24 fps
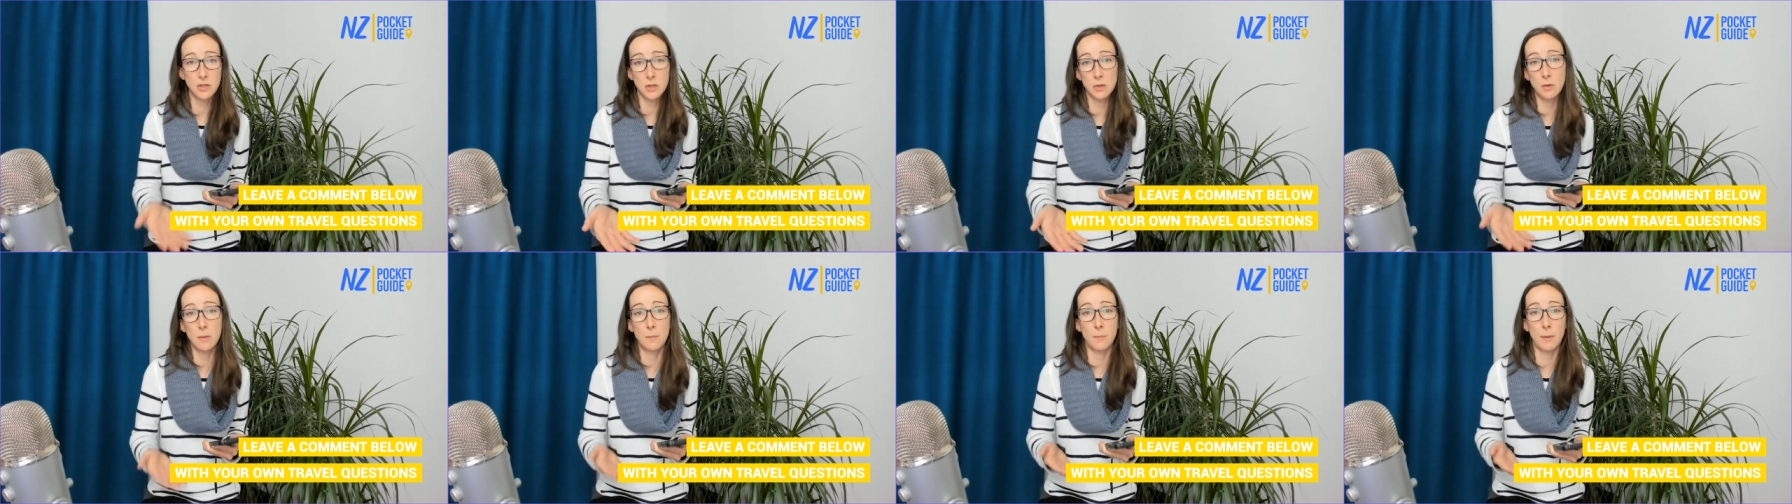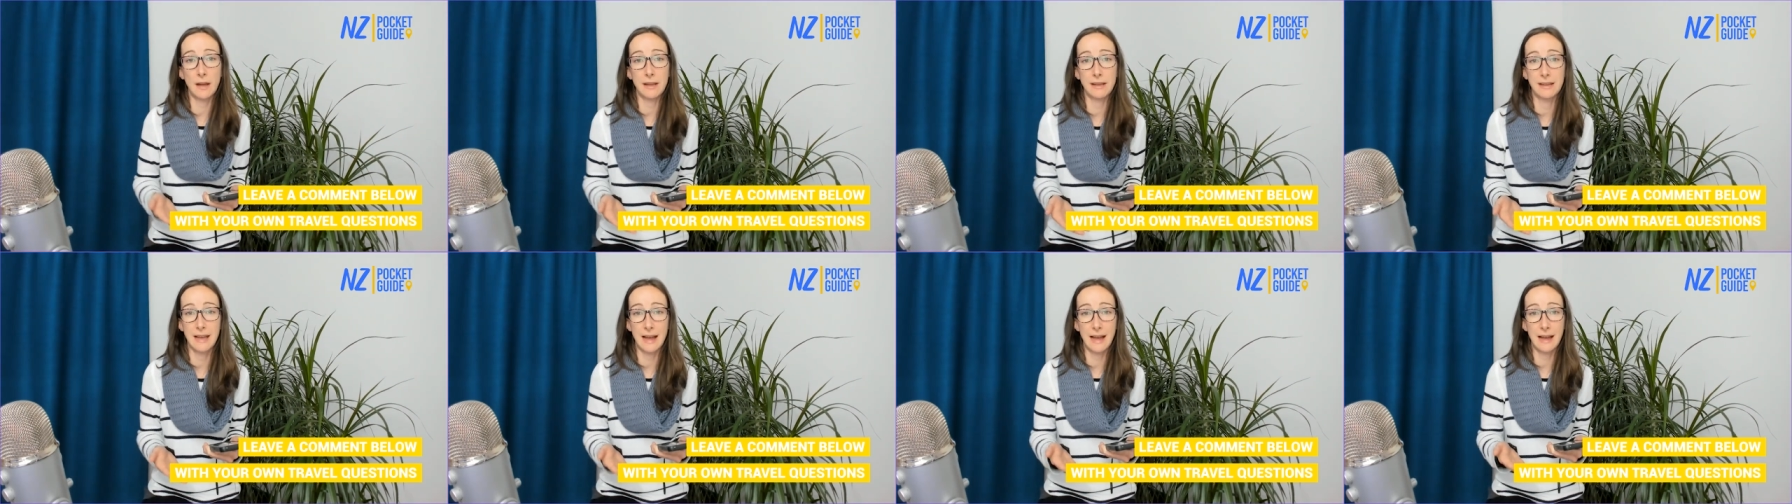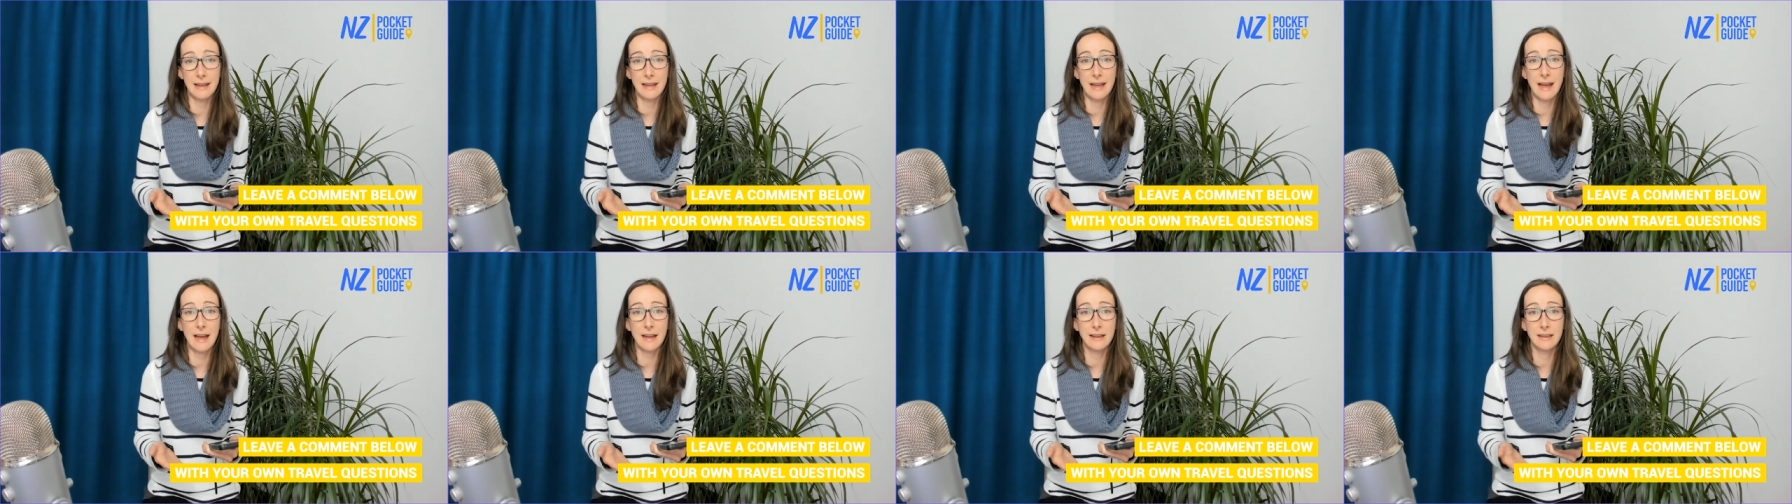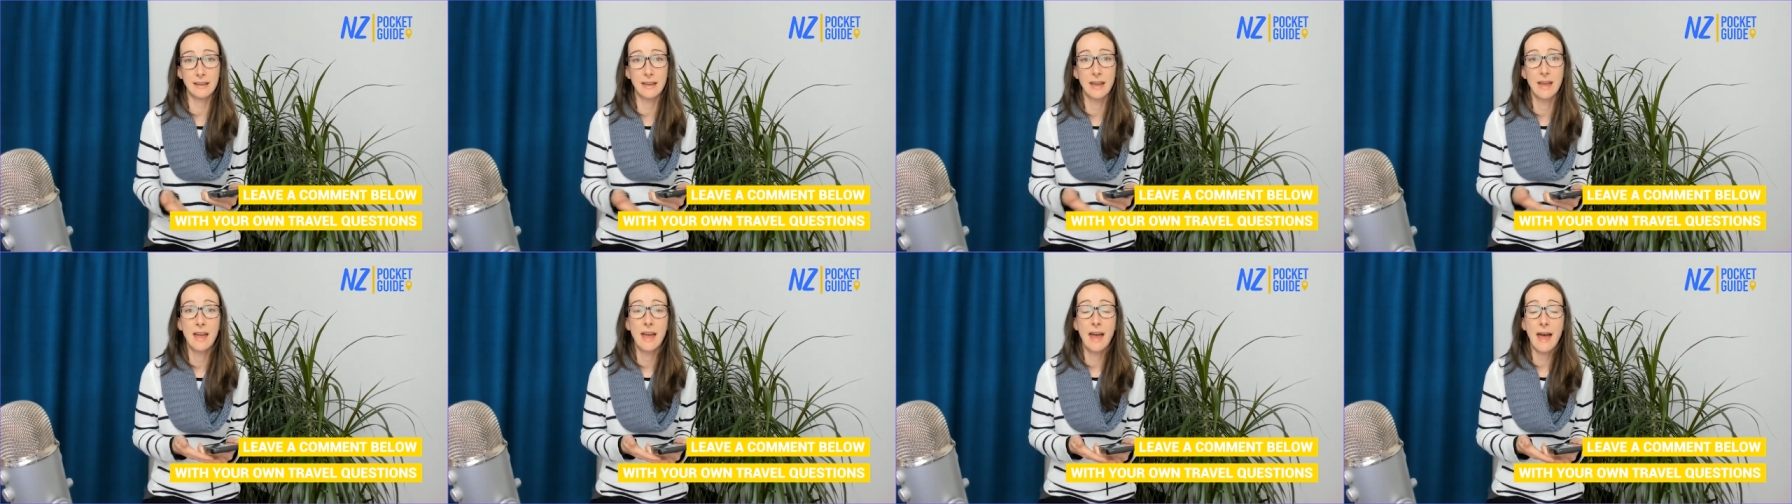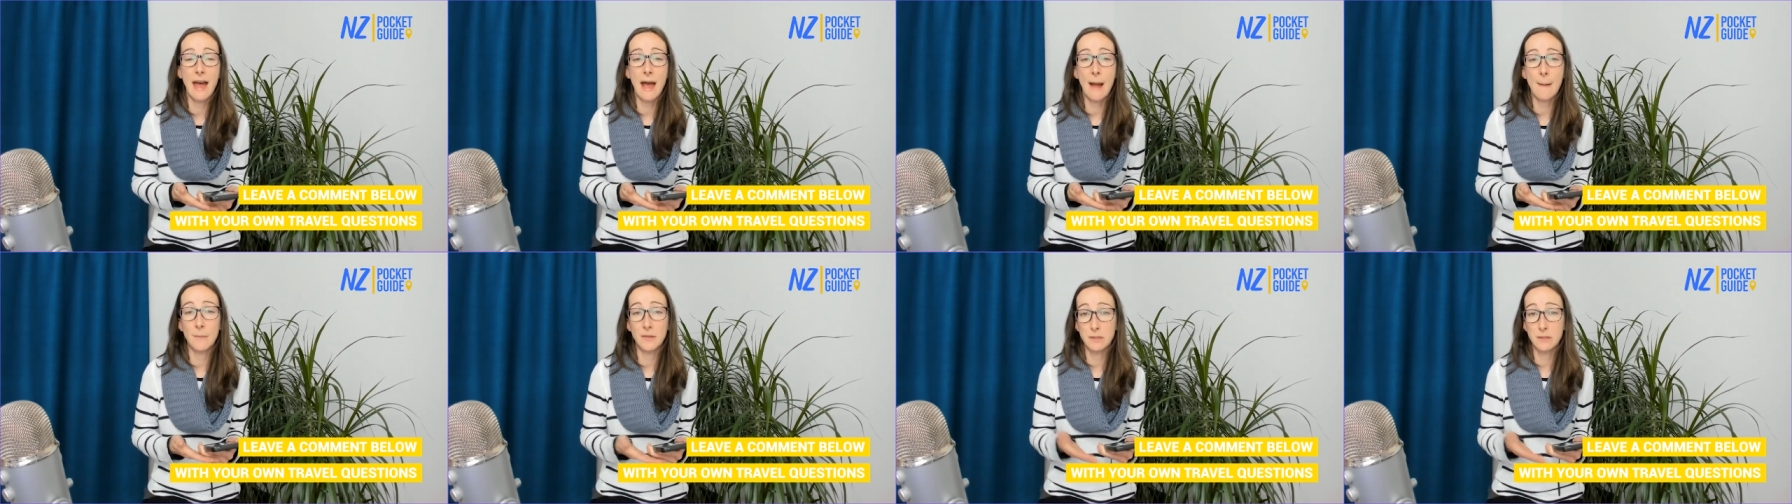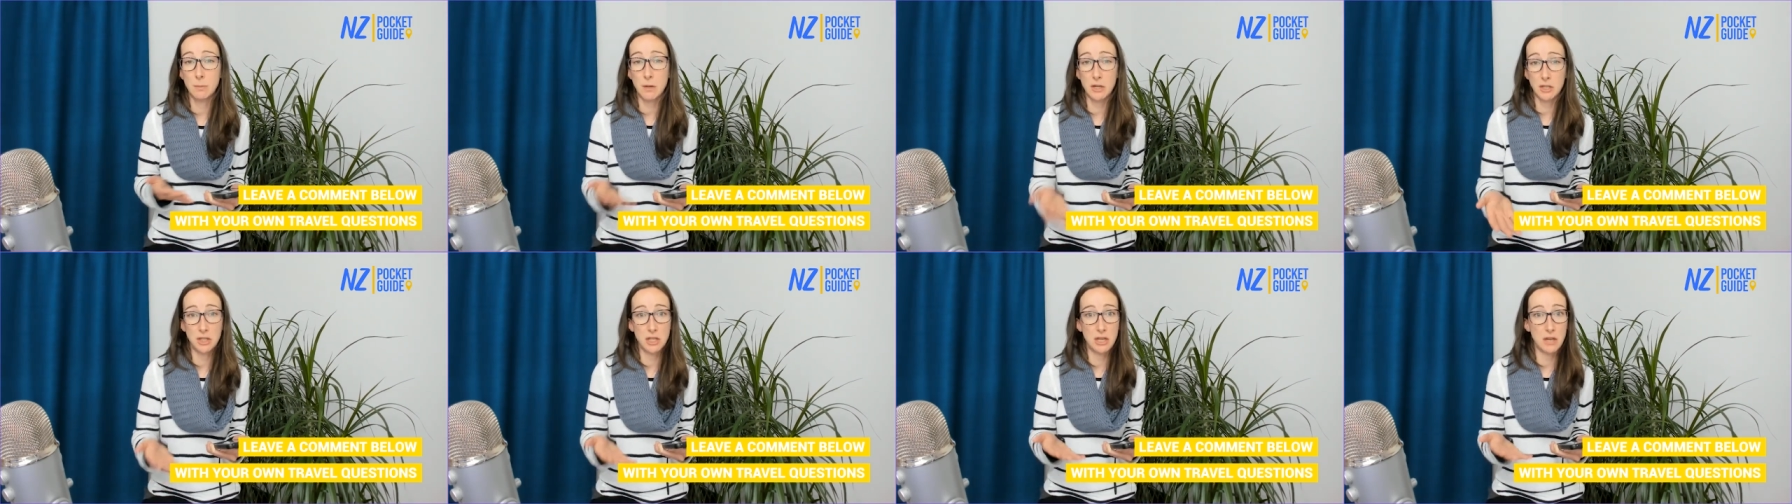do it by kayak,
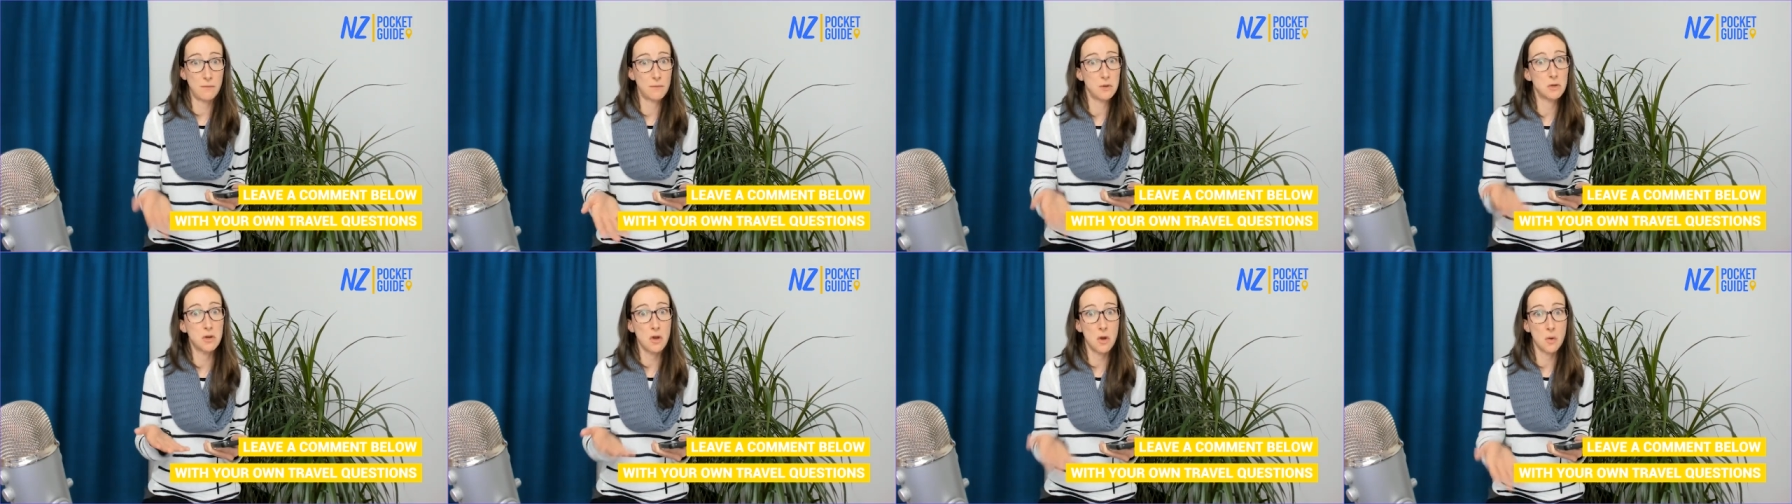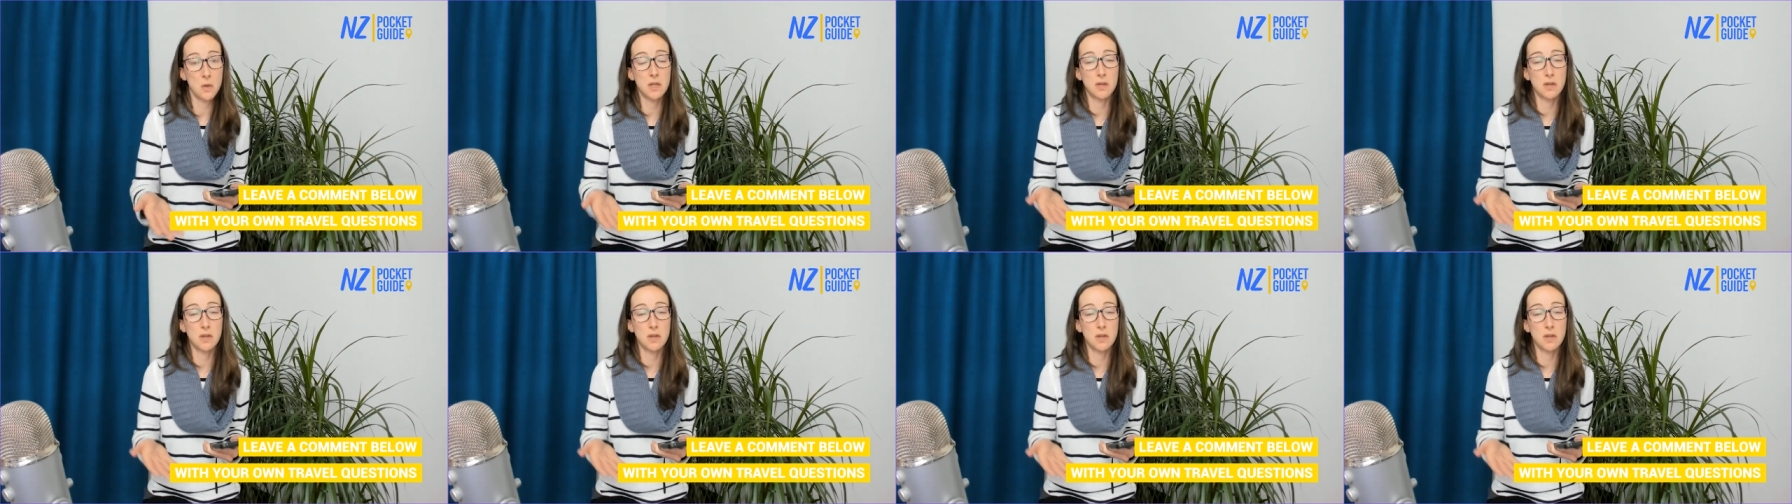especially if you know what